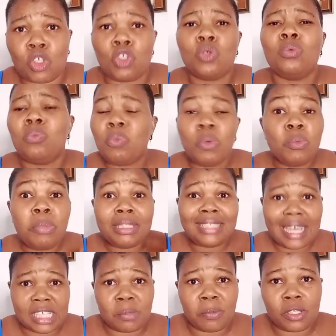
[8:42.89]
So you will be
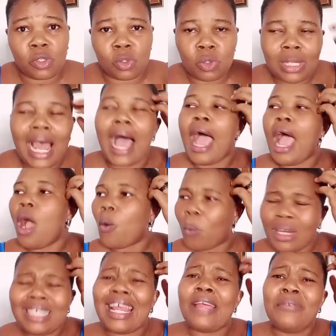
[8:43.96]
desperate to know that,
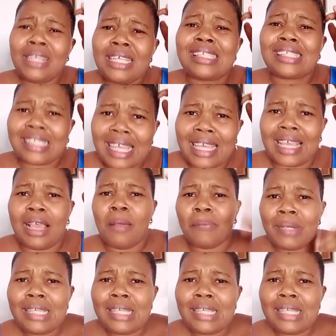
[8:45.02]
what did I really say?